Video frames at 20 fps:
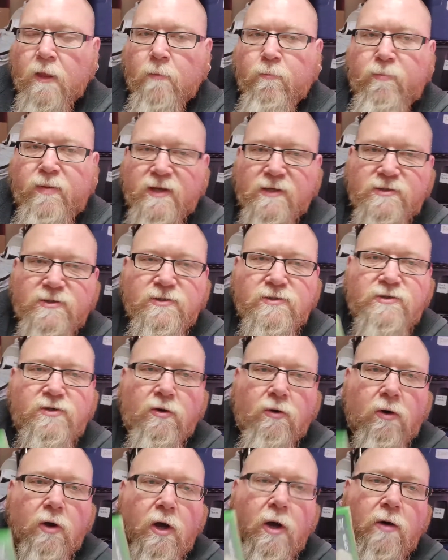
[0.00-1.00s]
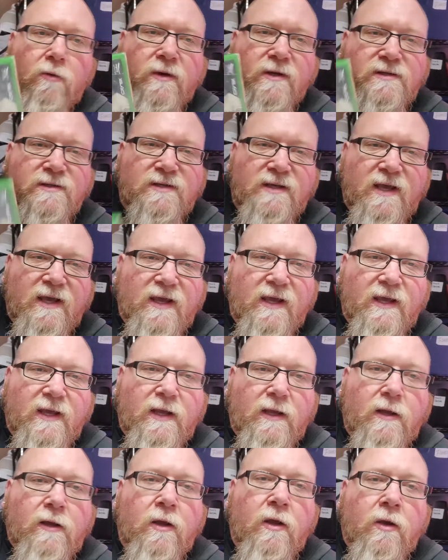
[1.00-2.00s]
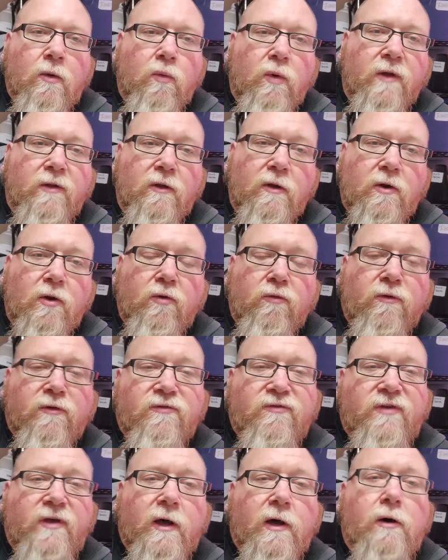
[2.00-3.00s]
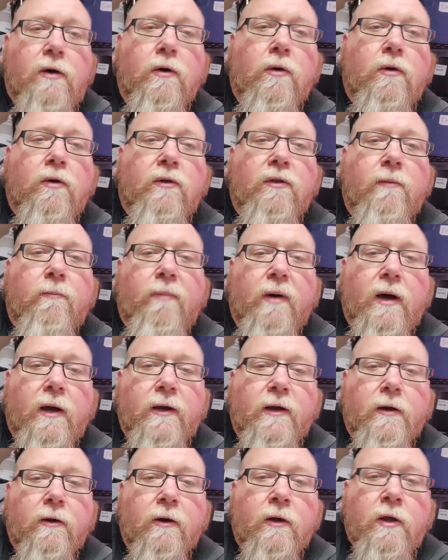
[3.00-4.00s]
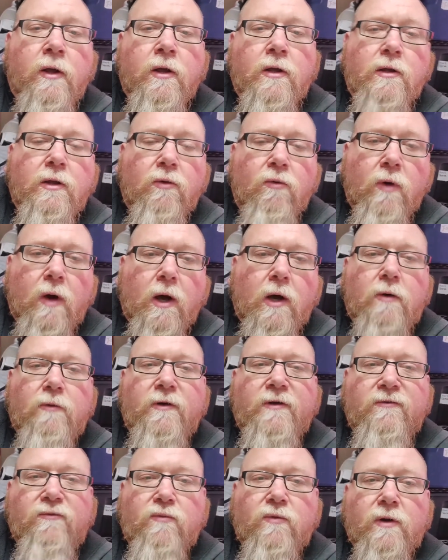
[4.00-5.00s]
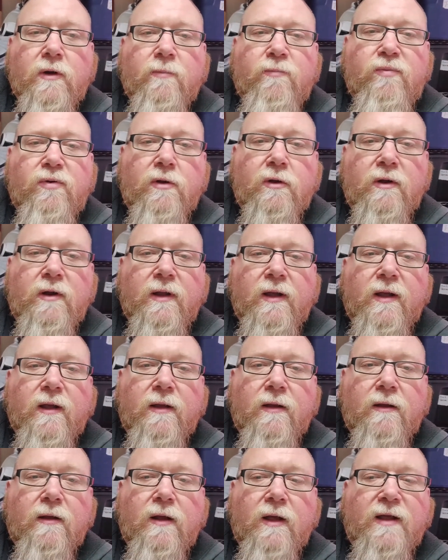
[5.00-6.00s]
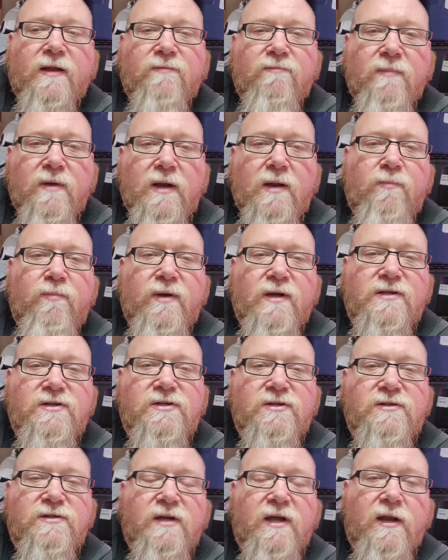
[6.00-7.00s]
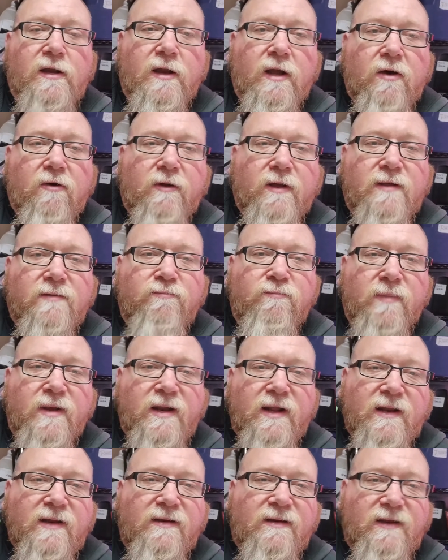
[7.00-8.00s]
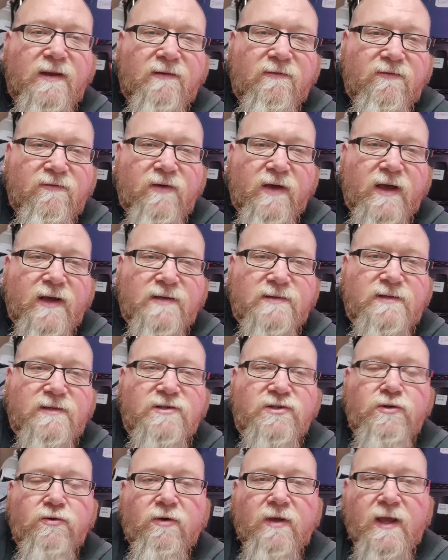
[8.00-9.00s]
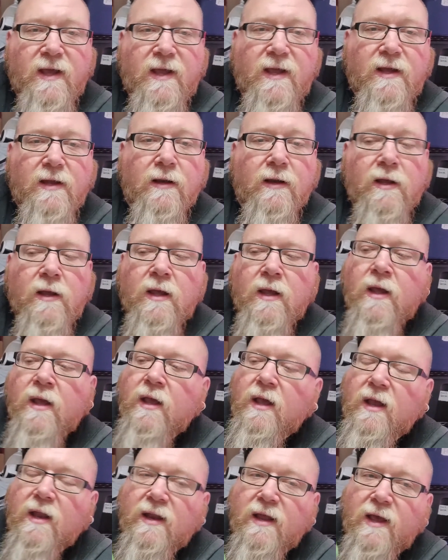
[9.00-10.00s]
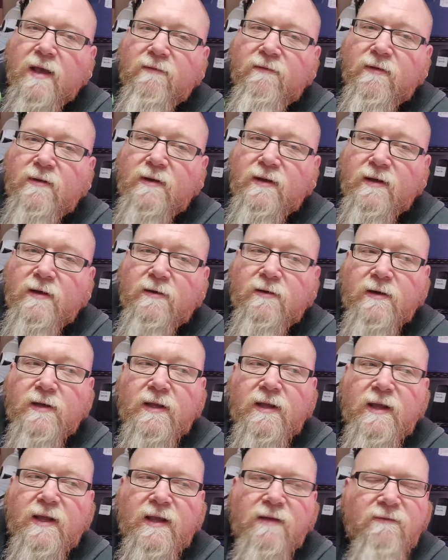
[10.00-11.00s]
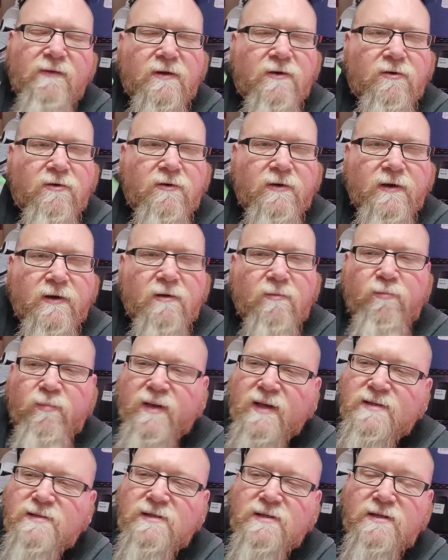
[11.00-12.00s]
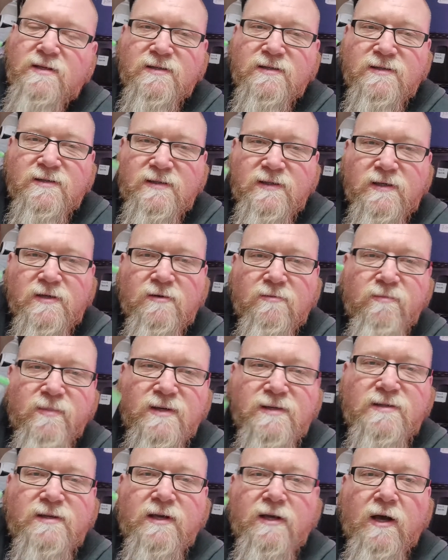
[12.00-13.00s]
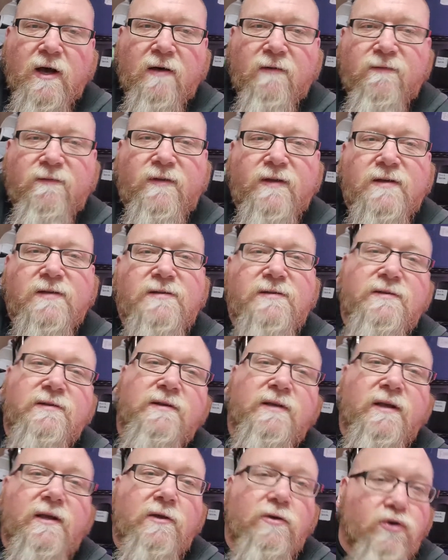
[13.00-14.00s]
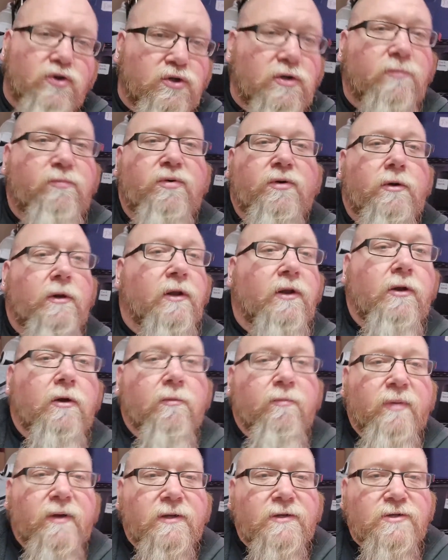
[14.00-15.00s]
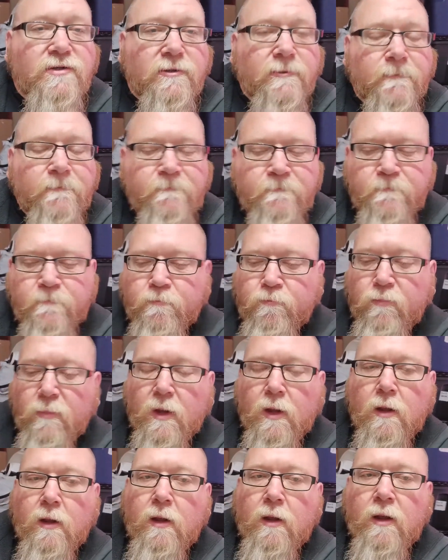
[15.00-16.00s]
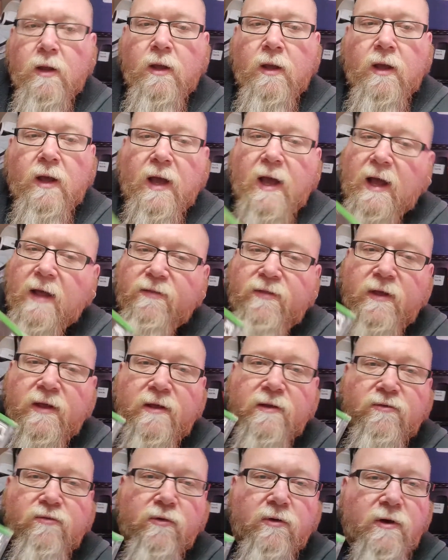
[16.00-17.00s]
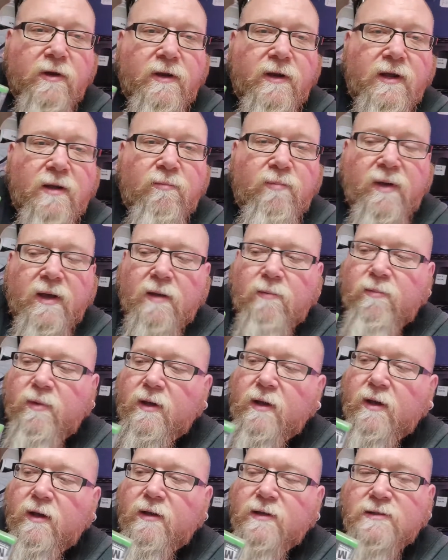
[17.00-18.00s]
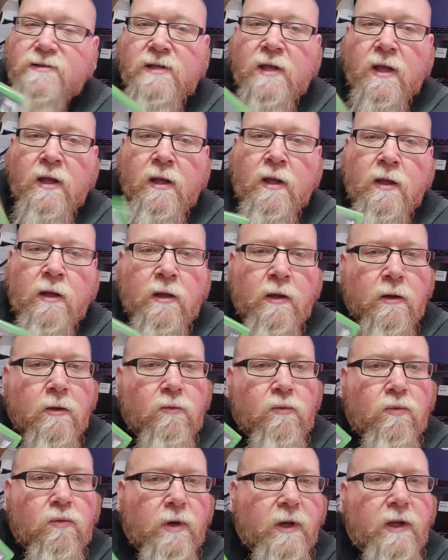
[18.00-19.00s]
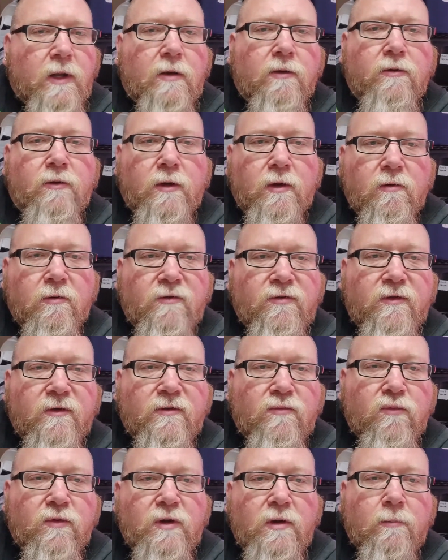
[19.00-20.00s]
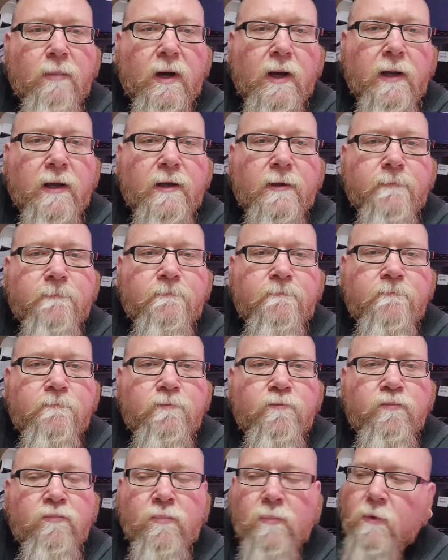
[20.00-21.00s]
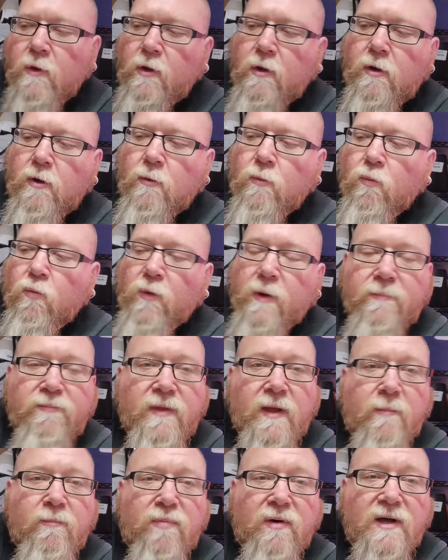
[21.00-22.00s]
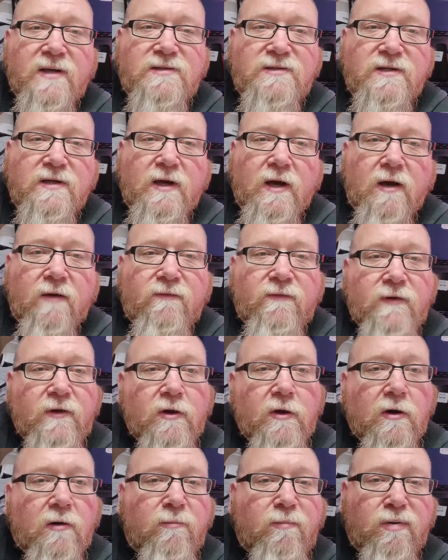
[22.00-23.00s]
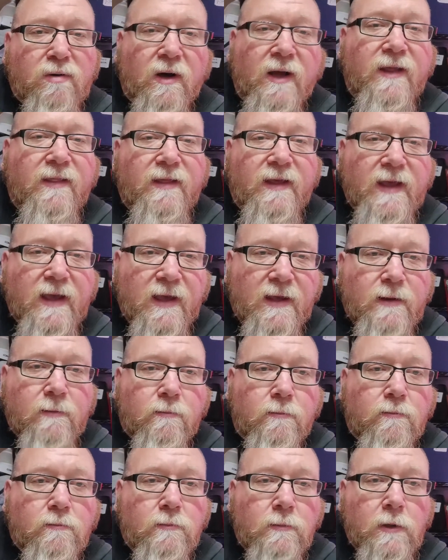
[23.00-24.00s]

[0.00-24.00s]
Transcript: Pictures are always key, whether you're the seller or the buyer. You always want to put as many pictures and note as many defects as you can. And evidently, even a little piece seal missing off this, you should put in your picture. I think it's really nitpick, because what are you going to do with this when you buy it? You're going to rip that plastic off and you're going to play the game.